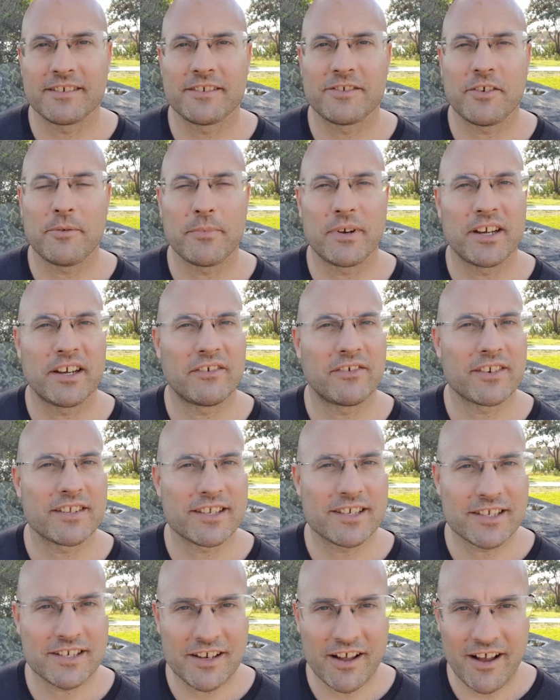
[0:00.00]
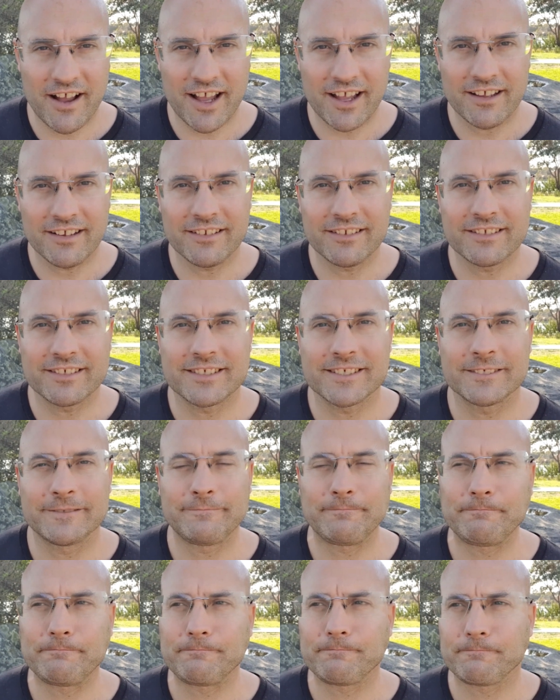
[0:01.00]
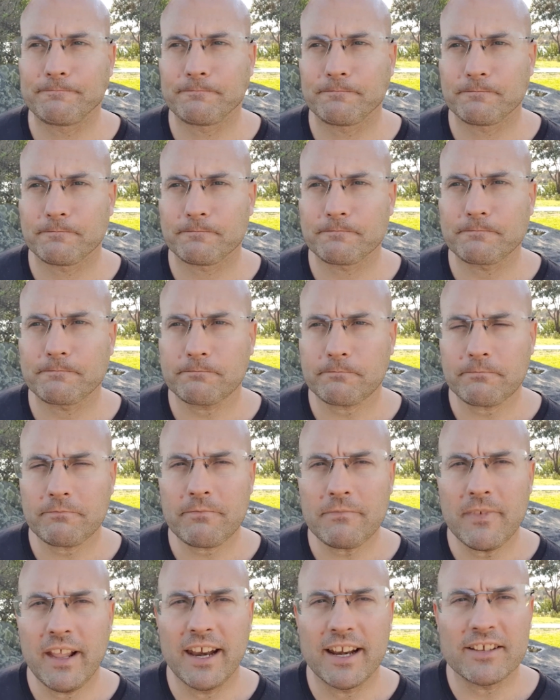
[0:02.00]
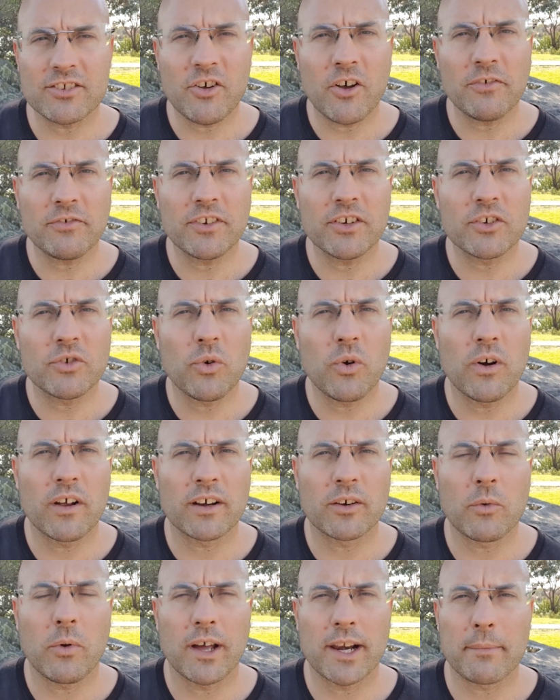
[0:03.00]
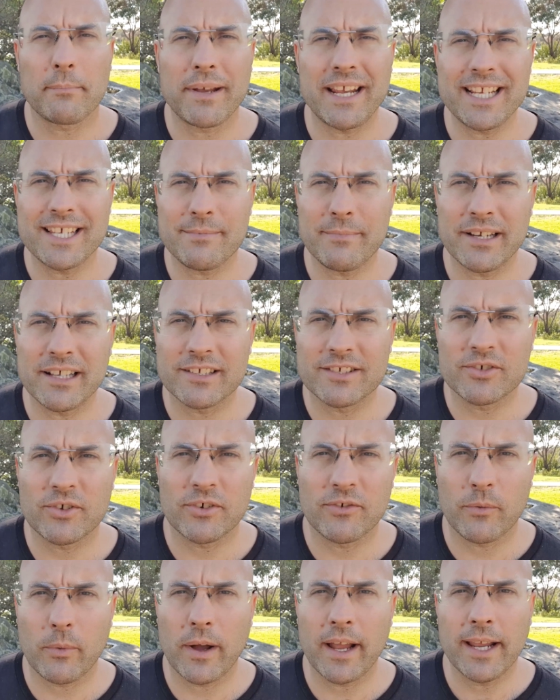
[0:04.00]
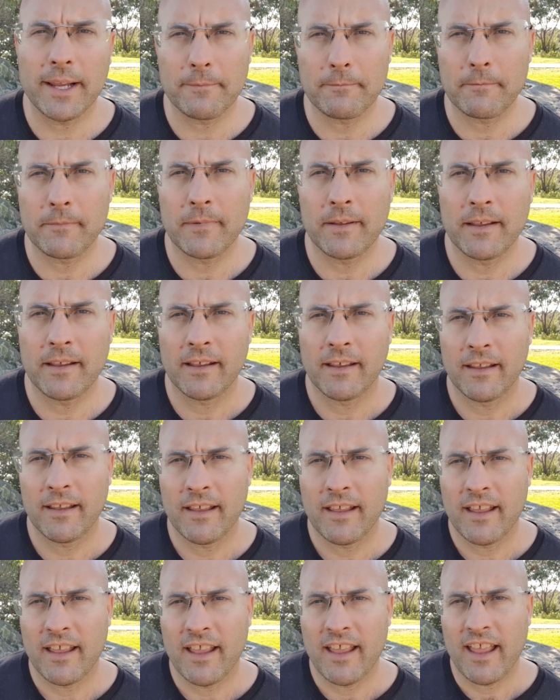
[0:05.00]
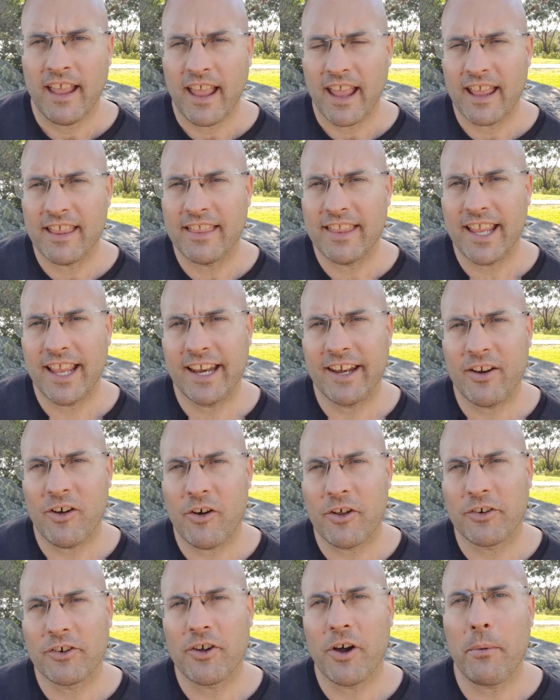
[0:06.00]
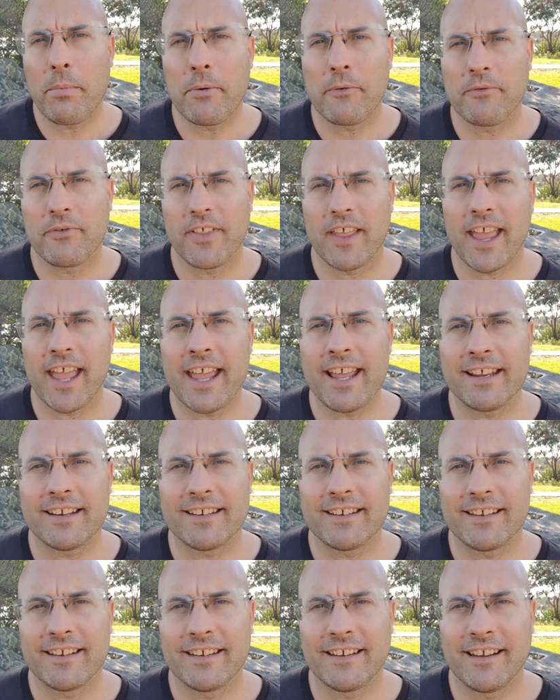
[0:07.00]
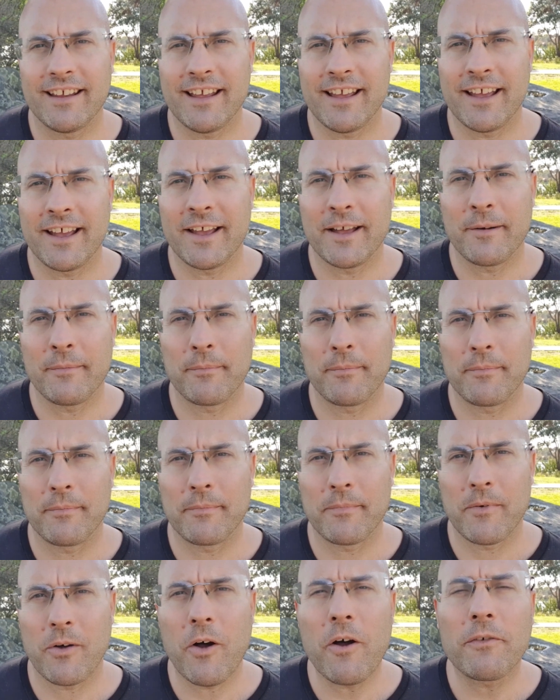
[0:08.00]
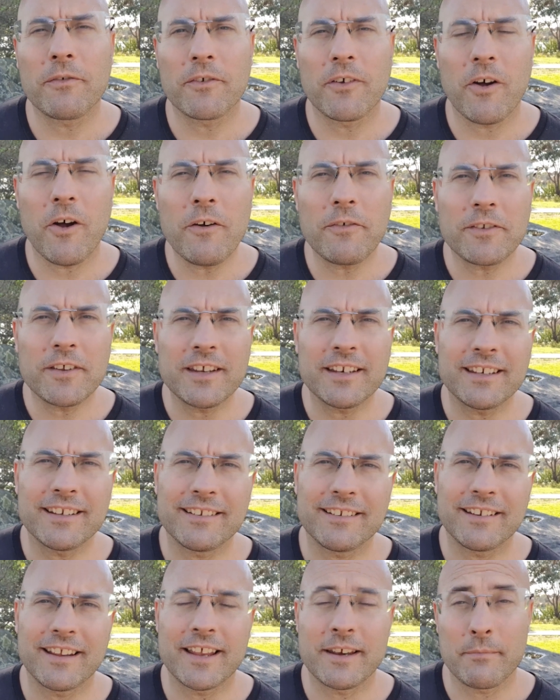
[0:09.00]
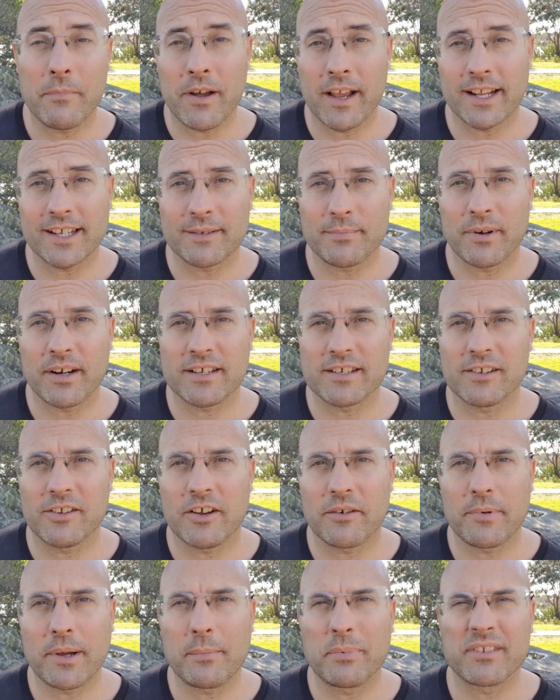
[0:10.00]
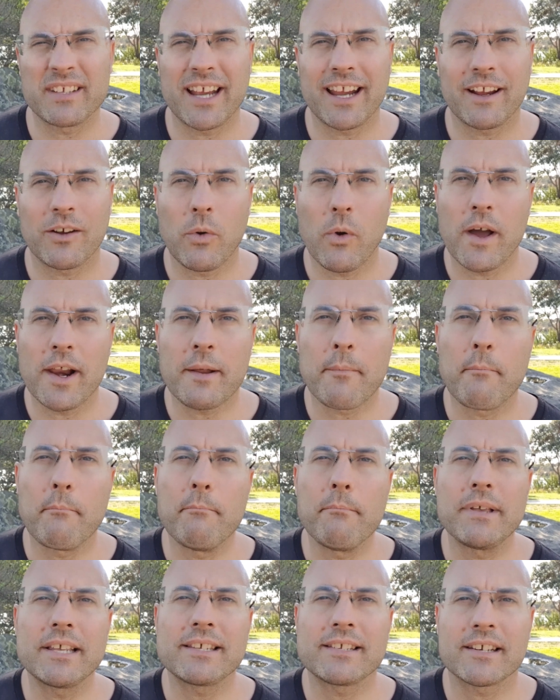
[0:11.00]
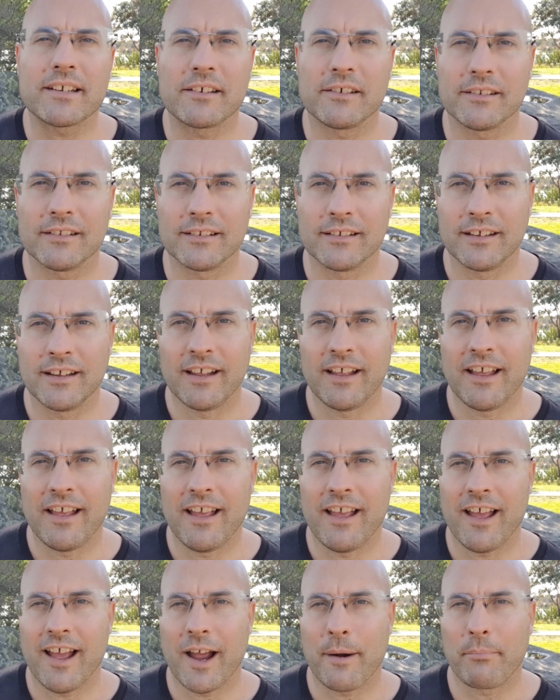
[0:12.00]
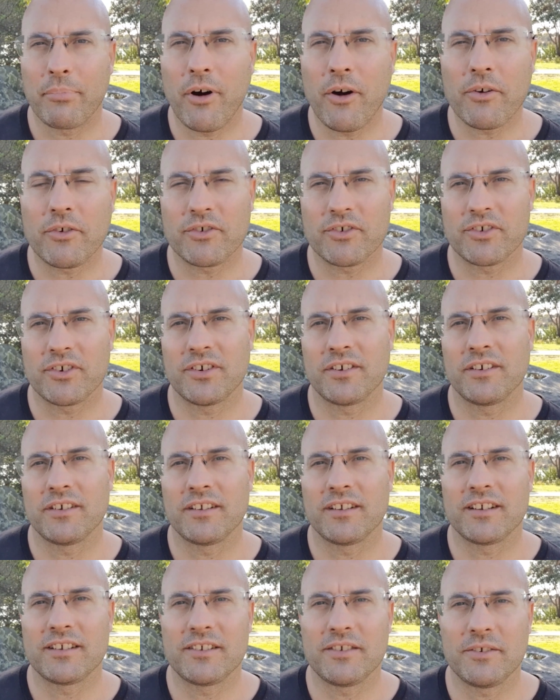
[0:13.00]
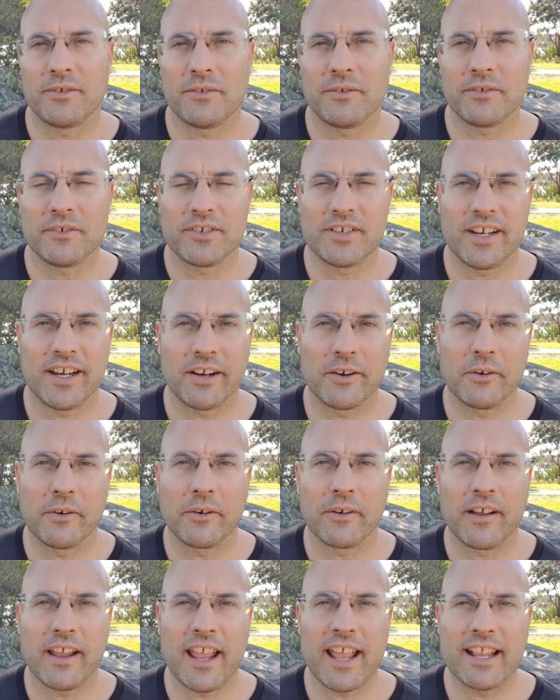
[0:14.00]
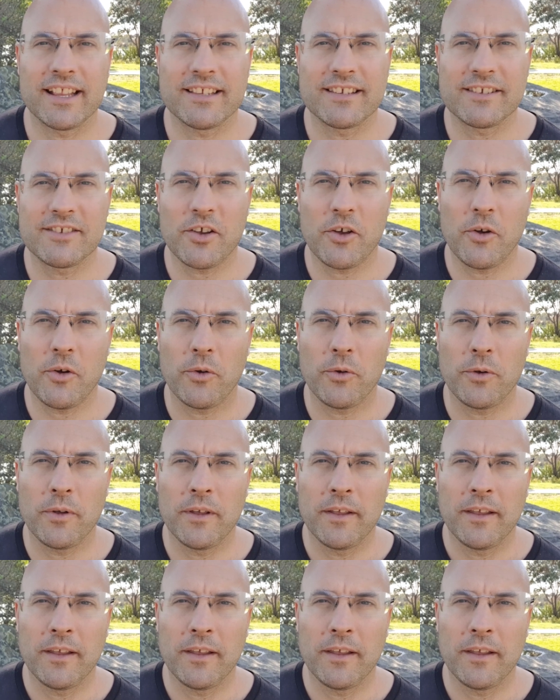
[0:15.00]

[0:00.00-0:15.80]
so many different styles, and it's often taught in quite a piecemeal sort of way. And then on top of that, often in my experience, a lot of people take quite a mystical approach to Qigong, and so